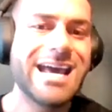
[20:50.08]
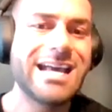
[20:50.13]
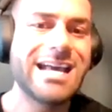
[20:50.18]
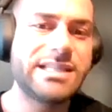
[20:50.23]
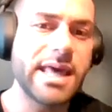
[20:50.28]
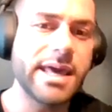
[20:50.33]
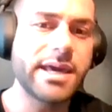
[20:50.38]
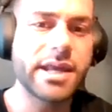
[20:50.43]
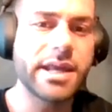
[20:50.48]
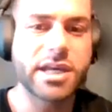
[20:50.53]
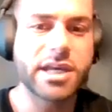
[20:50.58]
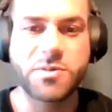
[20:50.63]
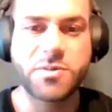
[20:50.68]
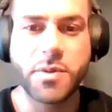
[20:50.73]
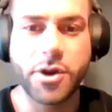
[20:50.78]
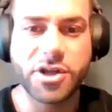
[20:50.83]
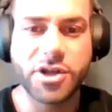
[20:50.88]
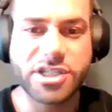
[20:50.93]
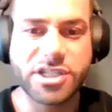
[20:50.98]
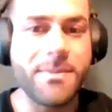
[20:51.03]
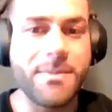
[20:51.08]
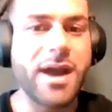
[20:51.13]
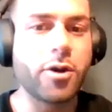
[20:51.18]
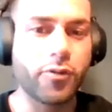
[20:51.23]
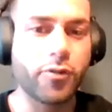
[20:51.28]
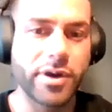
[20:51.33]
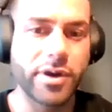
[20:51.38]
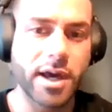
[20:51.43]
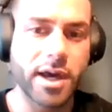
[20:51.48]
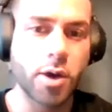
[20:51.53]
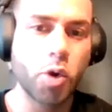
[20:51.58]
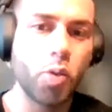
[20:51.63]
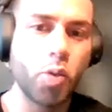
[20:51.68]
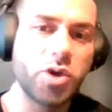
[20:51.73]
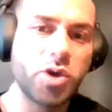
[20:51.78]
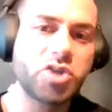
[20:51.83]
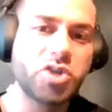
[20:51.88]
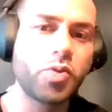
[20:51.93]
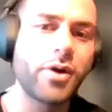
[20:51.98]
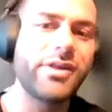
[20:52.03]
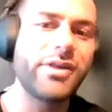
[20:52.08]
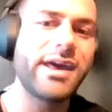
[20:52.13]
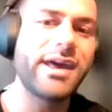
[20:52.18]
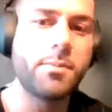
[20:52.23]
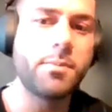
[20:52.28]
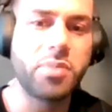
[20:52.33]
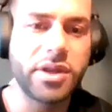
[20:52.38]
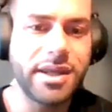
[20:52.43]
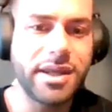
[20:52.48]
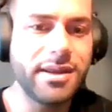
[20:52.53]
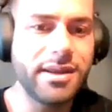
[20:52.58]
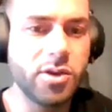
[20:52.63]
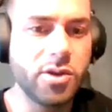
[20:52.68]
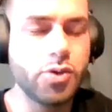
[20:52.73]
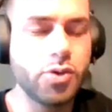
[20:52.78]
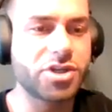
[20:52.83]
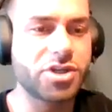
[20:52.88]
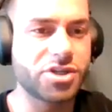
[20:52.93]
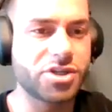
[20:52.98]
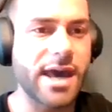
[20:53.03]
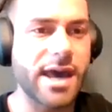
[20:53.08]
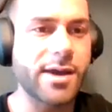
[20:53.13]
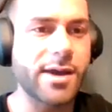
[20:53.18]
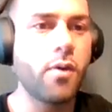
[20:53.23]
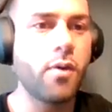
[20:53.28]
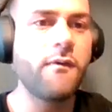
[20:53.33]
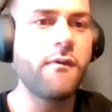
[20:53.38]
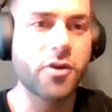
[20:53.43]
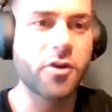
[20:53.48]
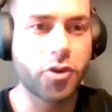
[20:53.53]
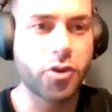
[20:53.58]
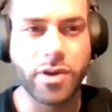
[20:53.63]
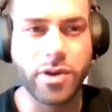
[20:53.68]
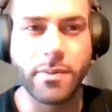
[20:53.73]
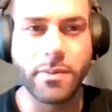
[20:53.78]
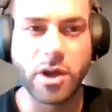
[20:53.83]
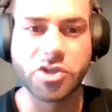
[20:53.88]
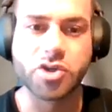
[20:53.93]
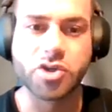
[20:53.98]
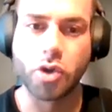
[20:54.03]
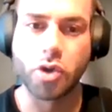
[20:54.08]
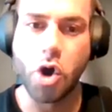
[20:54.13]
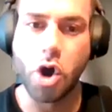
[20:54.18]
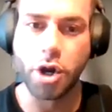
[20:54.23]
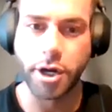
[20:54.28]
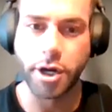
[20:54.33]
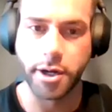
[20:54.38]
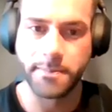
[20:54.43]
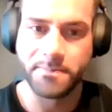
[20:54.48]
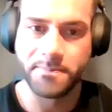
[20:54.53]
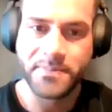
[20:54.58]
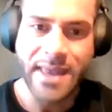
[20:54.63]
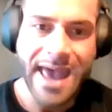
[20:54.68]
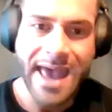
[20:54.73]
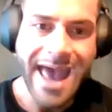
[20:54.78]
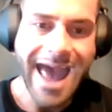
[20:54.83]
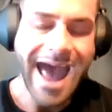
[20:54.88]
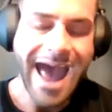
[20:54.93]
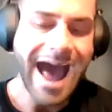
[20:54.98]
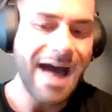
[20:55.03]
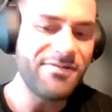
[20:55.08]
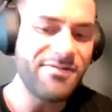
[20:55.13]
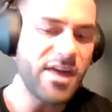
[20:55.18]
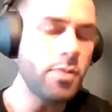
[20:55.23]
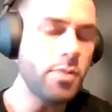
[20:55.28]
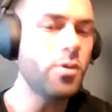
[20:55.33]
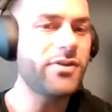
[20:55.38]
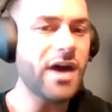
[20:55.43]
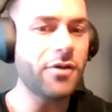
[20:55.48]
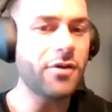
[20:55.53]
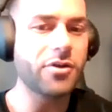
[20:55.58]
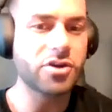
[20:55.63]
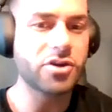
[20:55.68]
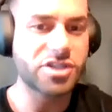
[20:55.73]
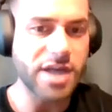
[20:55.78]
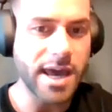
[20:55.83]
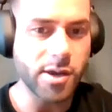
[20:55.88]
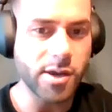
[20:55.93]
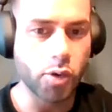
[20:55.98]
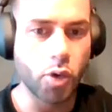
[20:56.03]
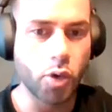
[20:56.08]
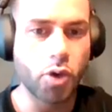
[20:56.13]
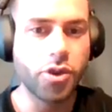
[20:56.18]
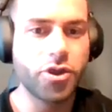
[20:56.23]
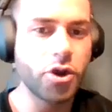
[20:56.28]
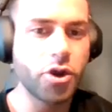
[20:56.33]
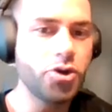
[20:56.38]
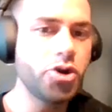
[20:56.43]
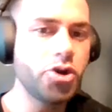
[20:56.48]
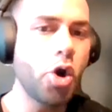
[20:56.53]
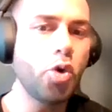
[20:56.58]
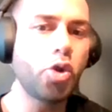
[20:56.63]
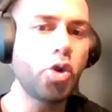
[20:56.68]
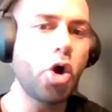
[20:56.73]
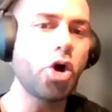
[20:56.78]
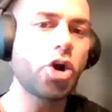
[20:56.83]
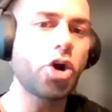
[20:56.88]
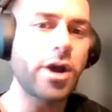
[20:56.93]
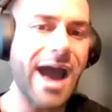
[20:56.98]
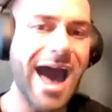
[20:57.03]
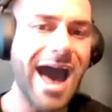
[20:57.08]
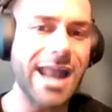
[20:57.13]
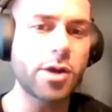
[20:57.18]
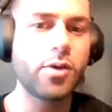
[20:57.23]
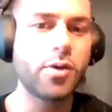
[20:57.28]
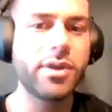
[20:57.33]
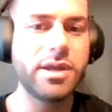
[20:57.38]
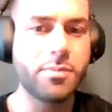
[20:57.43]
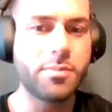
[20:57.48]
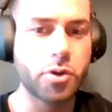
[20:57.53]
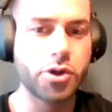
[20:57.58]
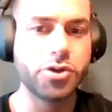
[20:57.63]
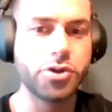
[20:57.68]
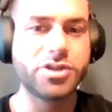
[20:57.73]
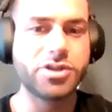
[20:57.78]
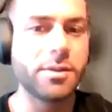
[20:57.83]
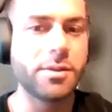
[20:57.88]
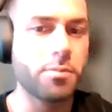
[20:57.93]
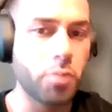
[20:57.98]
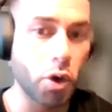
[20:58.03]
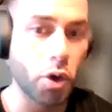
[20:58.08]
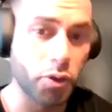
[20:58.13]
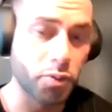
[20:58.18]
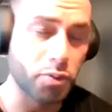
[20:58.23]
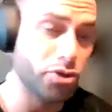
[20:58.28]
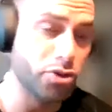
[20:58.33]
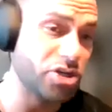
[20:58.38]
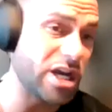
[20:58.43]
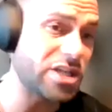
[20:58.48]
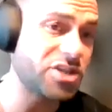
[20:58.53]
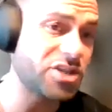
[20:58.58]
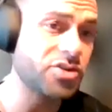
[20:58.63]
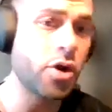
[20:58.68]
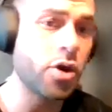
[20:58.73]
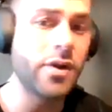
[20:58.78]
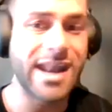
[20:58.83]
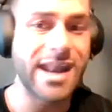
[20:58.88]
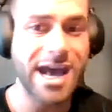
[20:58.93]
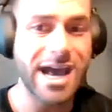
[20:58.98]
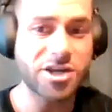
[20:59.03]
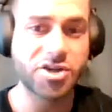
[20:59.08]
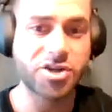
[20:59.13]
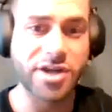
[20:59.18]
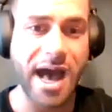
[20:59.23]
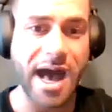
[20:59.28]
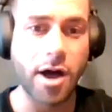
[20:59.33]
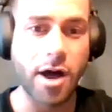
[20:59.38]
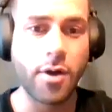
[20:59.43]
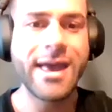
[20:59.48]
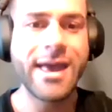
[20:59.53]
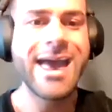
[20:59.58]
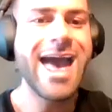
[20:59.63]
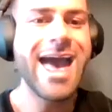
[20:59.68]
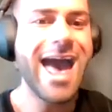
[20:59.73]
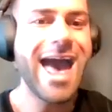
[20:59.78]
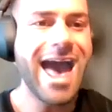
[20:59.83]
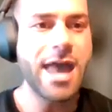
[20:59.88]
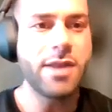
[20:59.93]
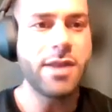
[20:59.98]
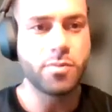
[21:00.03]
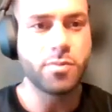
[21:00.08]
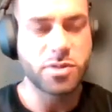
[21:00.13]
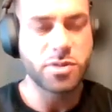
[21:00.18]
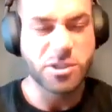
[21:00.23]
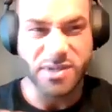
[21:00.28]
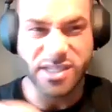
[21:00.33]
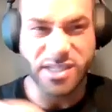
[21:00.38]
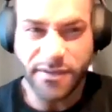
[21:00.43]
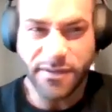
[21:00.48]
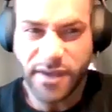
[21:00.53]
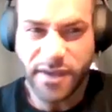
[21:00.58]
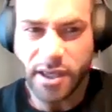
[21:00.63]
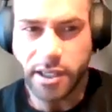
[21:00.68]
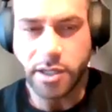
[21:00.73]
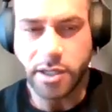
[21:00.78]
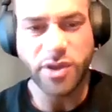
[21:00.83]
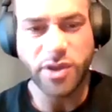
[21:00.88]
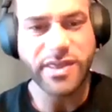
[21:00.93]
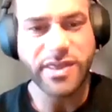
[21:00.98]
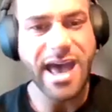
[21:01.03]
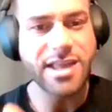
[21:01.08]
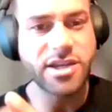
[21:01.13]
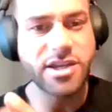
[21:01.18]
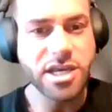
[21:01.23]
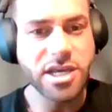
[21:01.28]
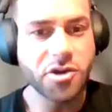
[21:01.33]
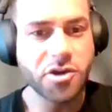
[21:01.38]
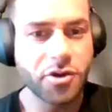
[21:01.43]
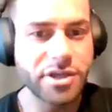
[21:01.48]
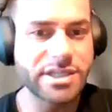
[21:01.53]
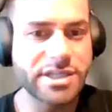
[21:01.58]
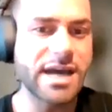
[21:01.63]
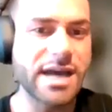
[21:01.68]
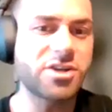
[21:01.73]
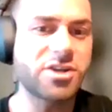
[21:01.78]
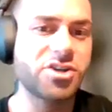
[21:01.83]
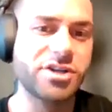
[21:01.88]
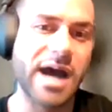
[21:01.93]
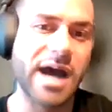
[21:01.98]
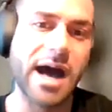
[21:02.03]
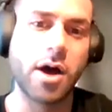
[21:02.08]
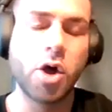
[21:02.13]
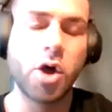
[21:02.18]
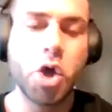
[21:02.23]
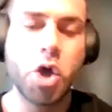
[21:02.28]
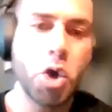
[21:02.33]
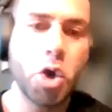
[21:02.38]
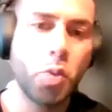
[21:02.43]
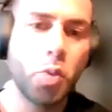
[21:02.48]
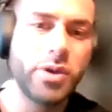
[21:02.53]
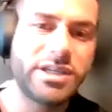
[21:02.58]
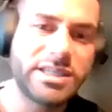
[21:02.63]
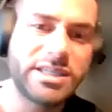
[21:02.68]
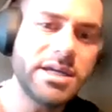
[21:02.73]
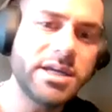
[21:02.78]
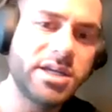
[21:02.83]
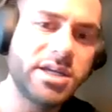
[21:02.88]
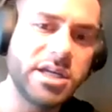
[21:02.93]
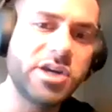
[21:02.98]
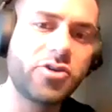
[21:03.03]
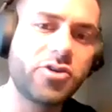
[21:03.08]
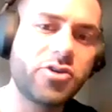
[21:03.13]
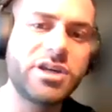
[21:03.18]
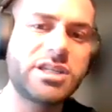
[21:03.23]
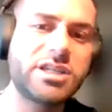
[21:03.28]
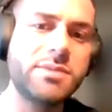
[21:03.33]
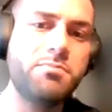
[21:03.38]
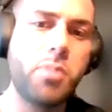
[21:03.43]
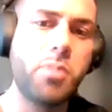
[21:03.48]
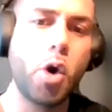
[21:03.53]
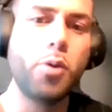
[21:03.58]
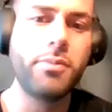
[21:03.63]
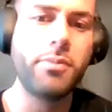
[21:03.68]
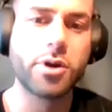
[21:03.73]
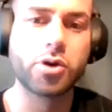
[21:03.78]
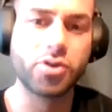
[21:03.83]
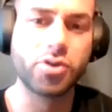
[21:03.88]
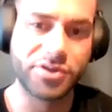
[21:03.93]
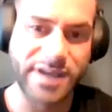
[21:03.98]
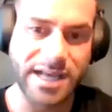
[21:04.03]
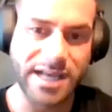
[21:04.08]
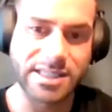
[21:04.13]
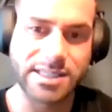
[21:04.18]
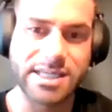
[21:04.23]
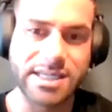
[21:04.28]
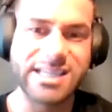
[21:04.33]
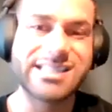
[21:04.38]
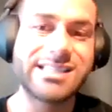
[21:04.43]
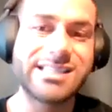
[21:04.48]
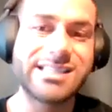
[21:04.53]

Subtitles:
is they can experience amenorrhea, which is where they completely lose their cycle for 3 months or longer. And then without their cycle, they're no longer adequately producing both progesterone and estradiol. And specifically with that decrease in estradiol, we see a decrease in bone mineral density